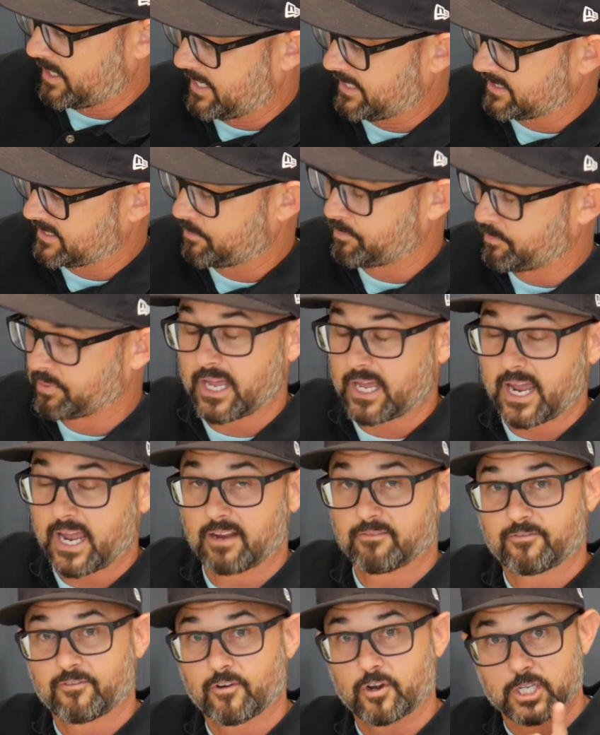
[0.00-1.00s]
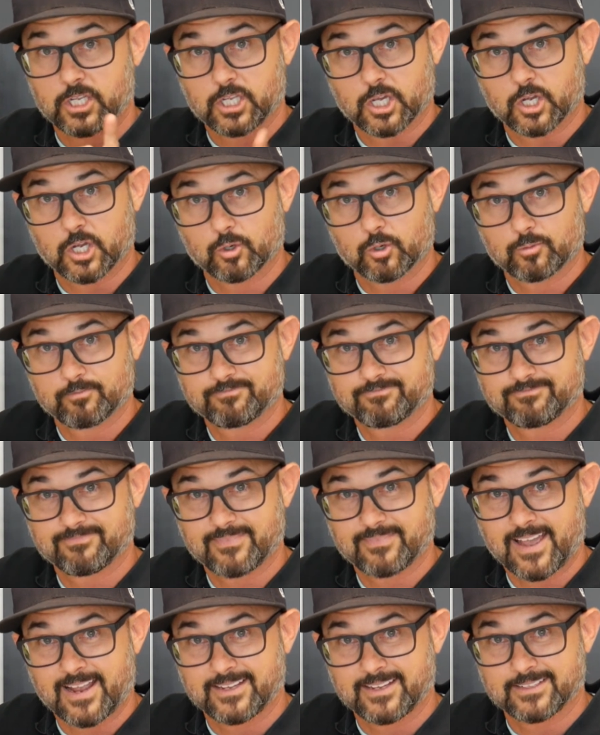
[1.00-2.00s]
has a plan for you.
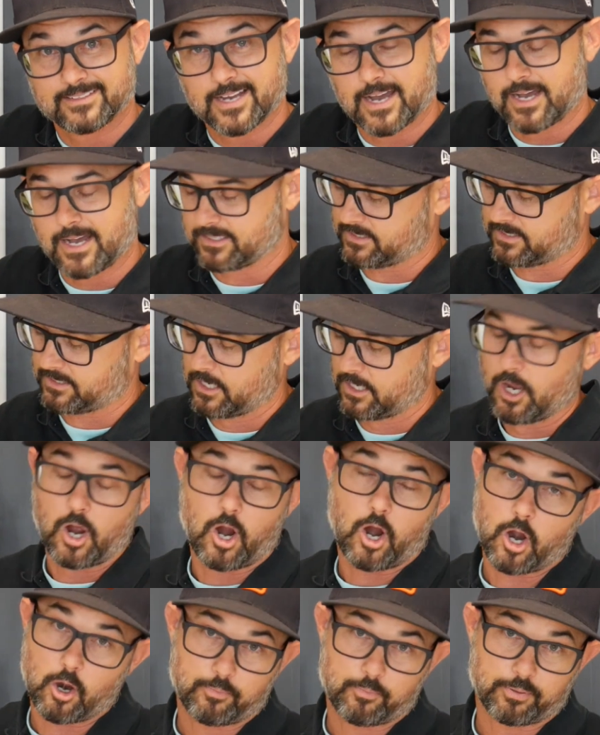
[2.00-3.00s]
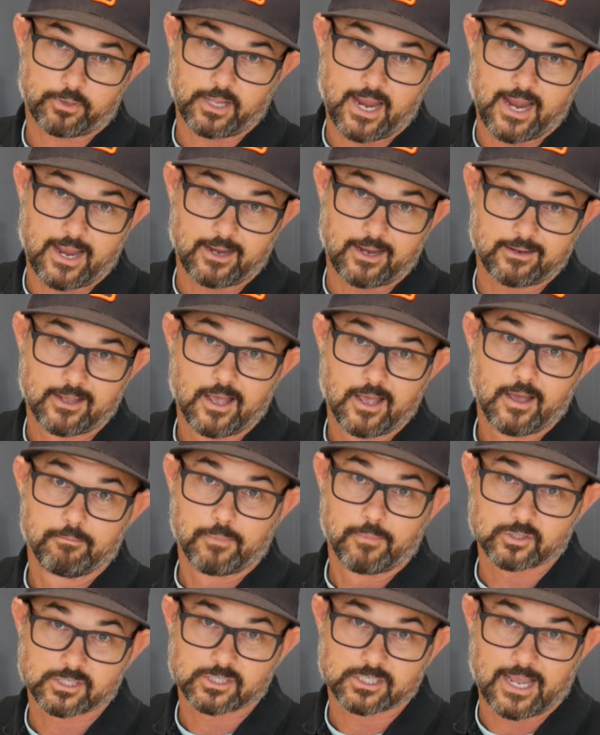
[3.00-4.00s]
And he does. Our plan,
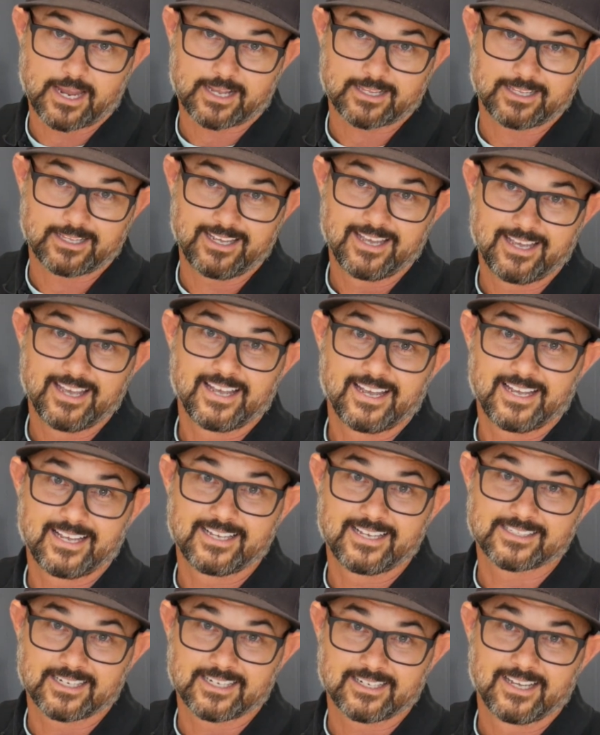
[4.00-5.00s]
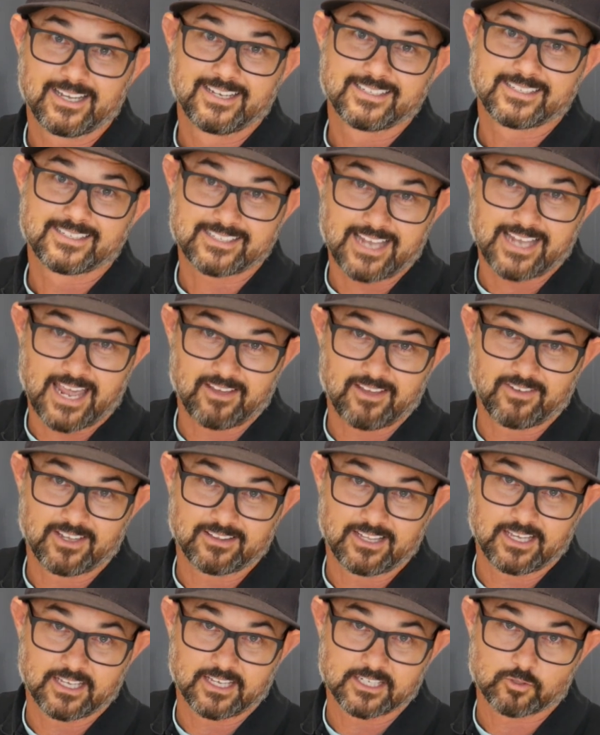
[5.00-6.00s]
most likely, isn't saving
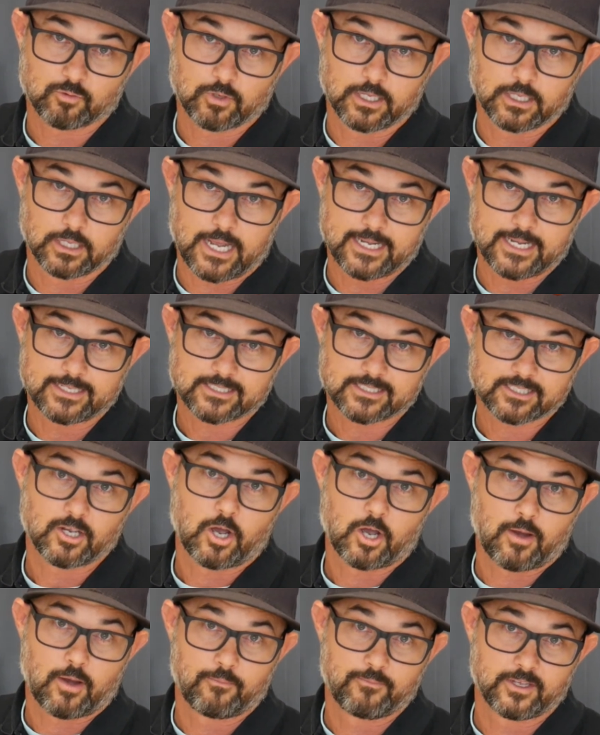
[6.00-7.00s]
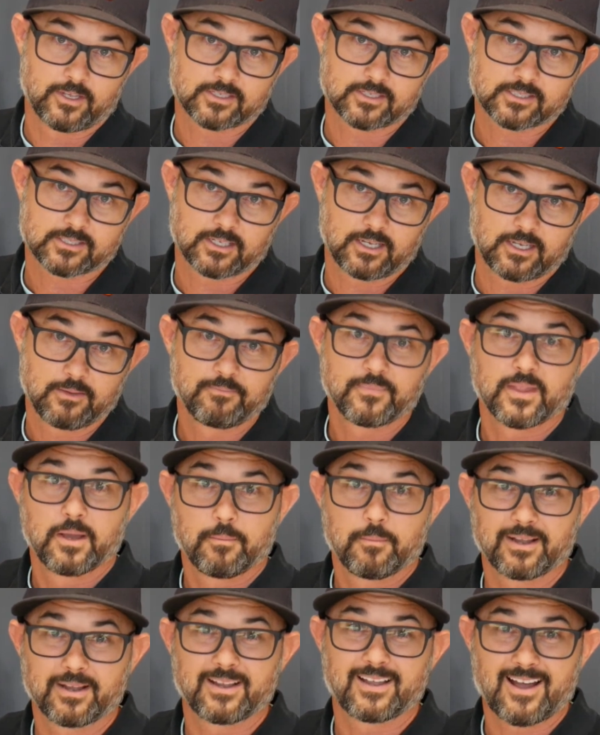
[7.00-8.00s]
the Israelites, obviously.
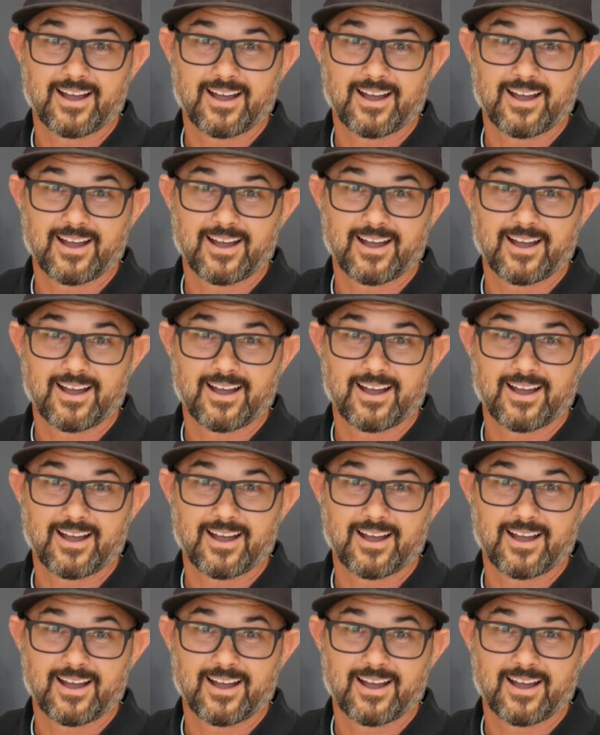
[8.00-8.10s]
But